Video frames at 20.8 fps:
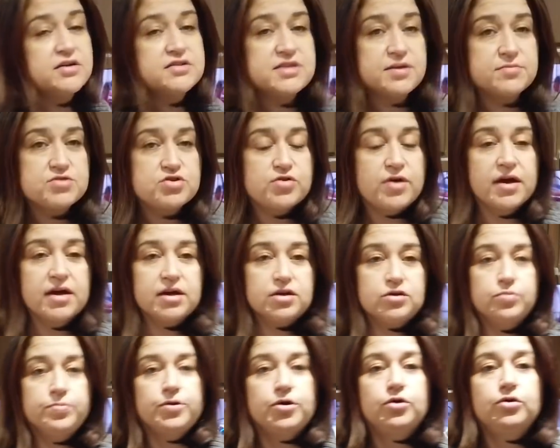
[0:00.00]
because I'm
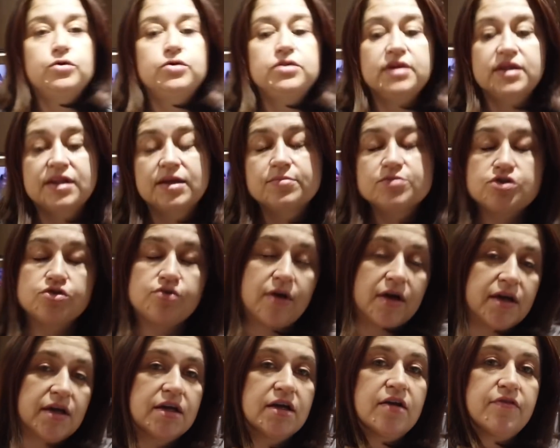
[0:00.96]
trying to be good. And I'm
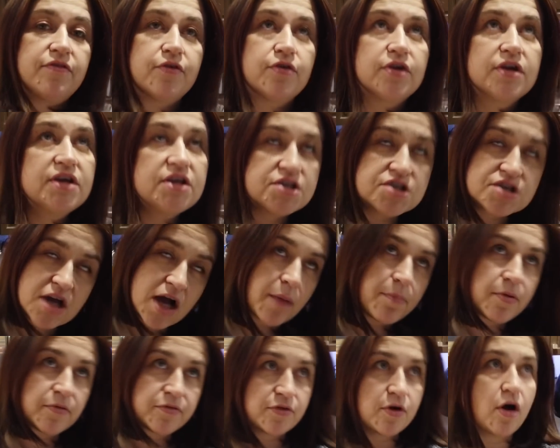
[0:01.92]
trying for each
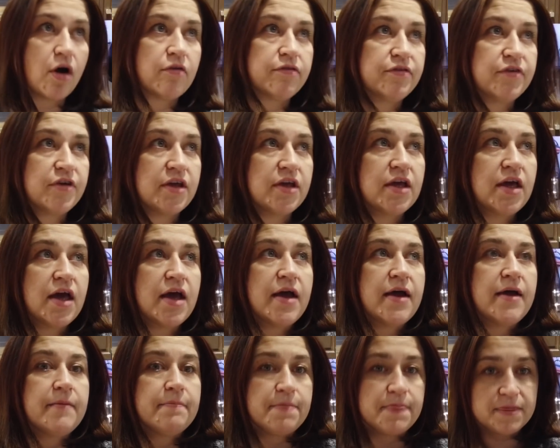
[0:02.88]
cup of coffee,
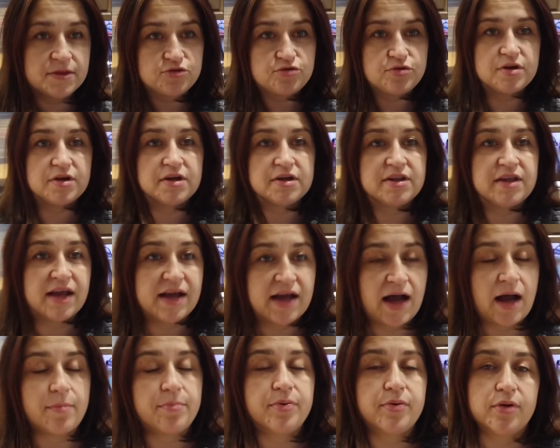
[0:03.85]
drink the
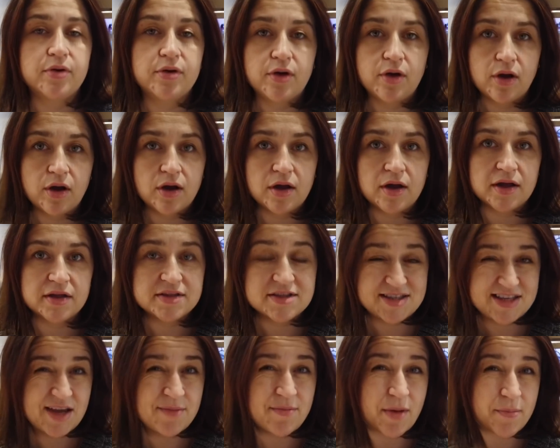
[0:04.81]
cup.
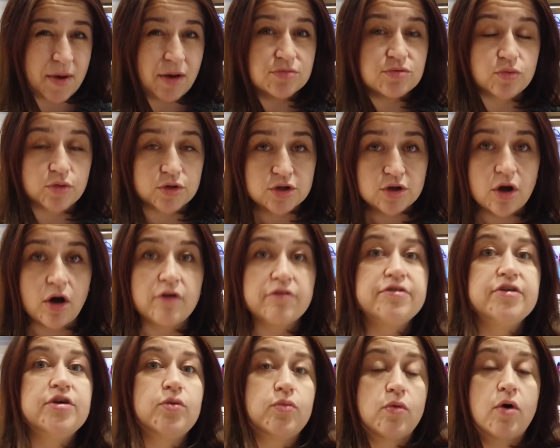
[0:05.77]
The same amount with
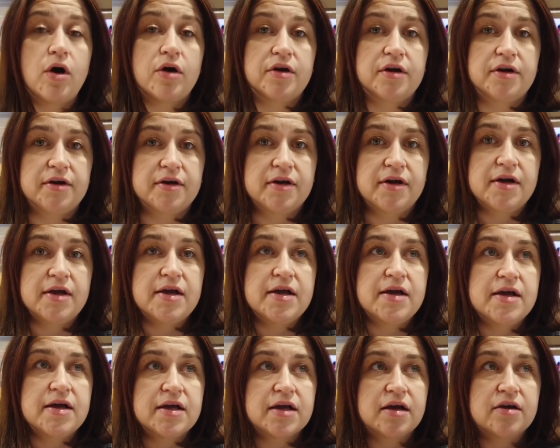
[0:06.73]
coffee, water,
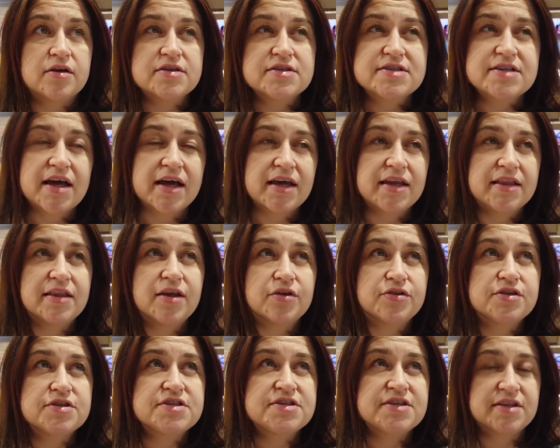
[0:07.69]
because I
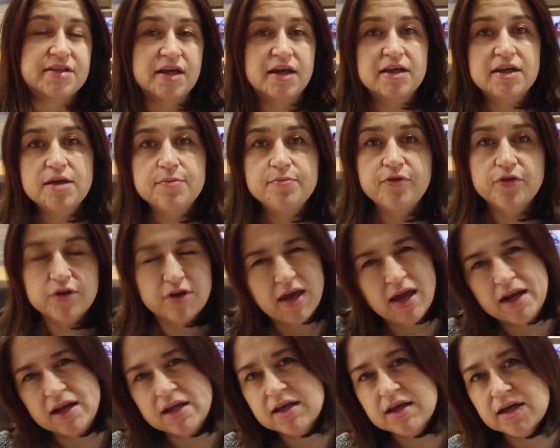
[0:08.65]
noticed that I keep
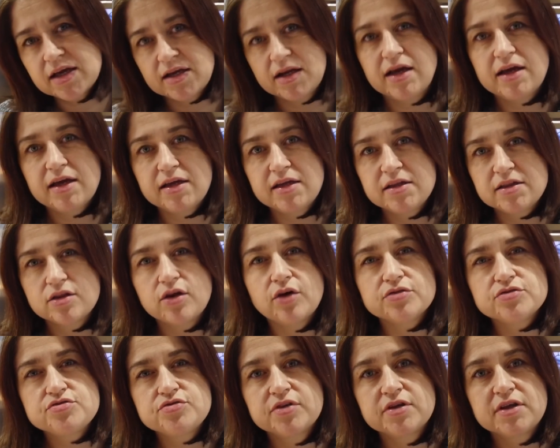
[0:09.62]
forgetting and I
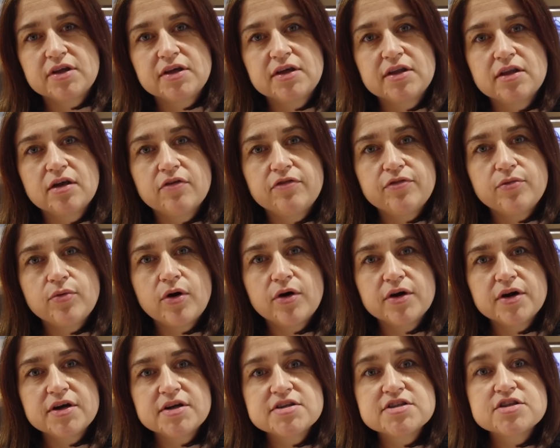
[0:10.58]
don't drink enough
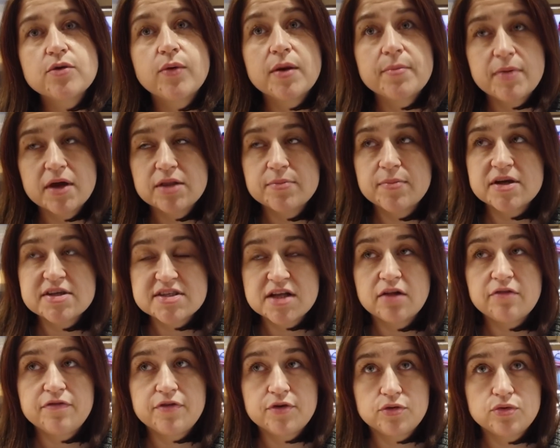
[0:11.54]
water. So I made
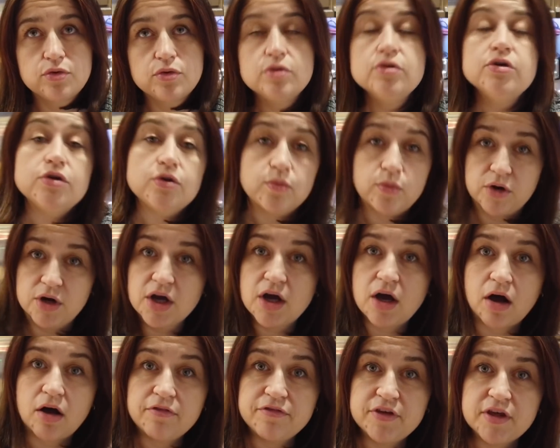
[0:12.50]
myself a rule: you want a
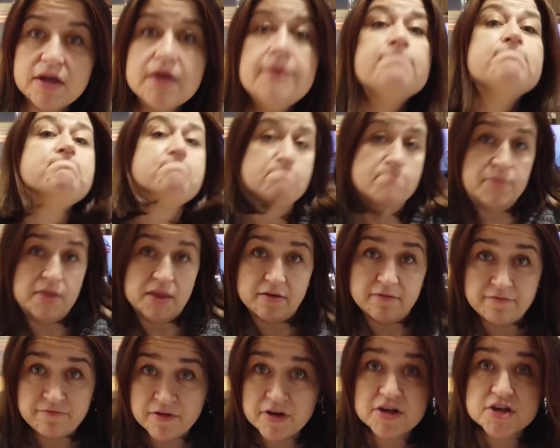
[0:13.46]
coffee,
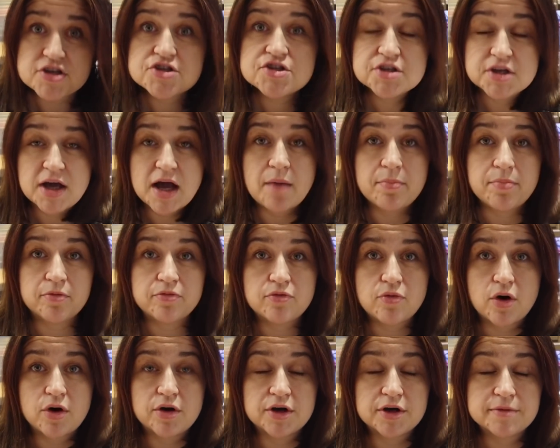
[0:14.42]
finish the cup of
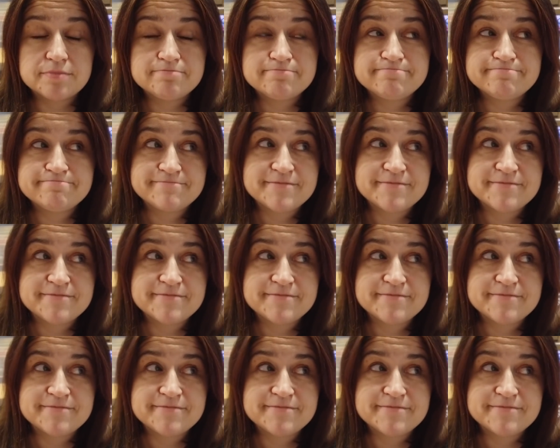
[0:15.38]
water.